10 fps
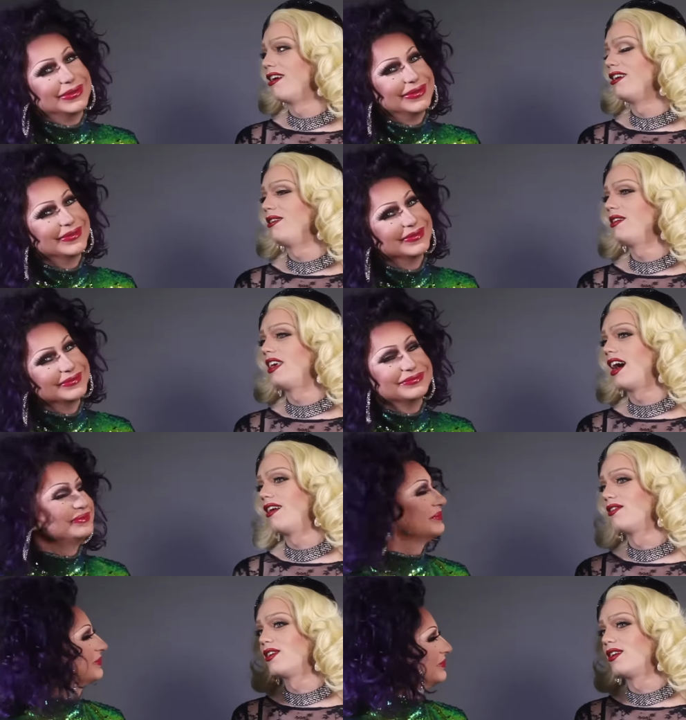Speaker 1: Are you a
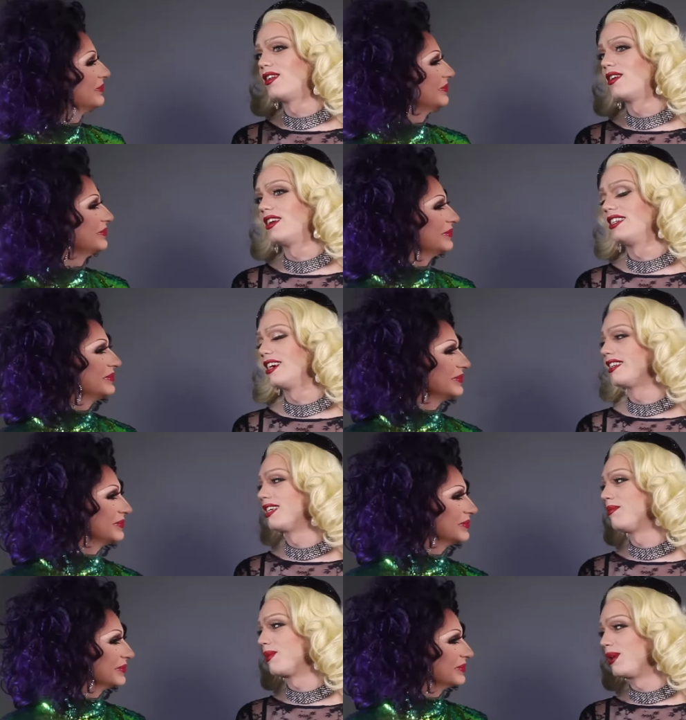gaff girl or a
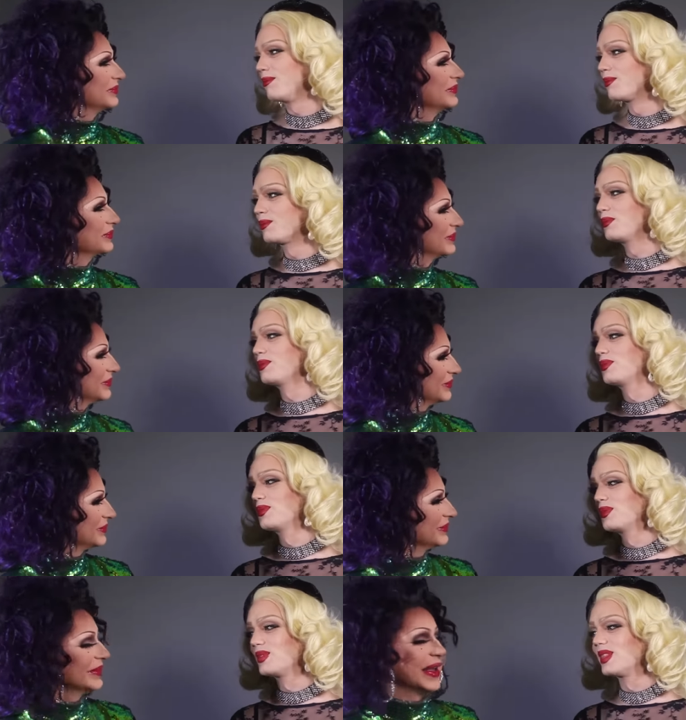duct taper?
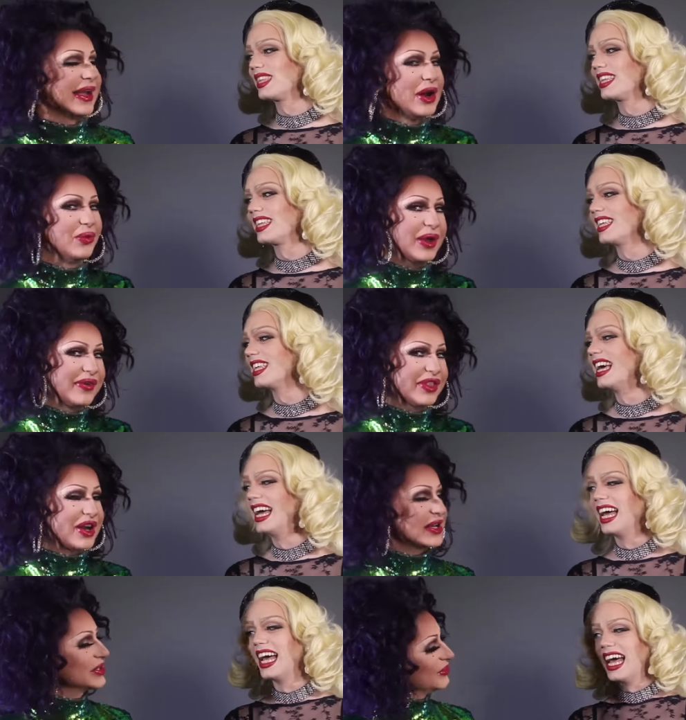Whatever
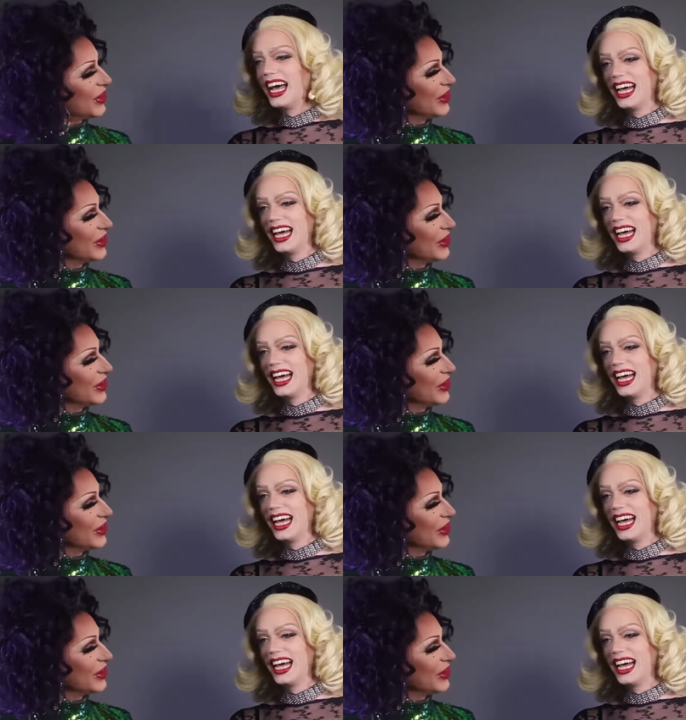the costume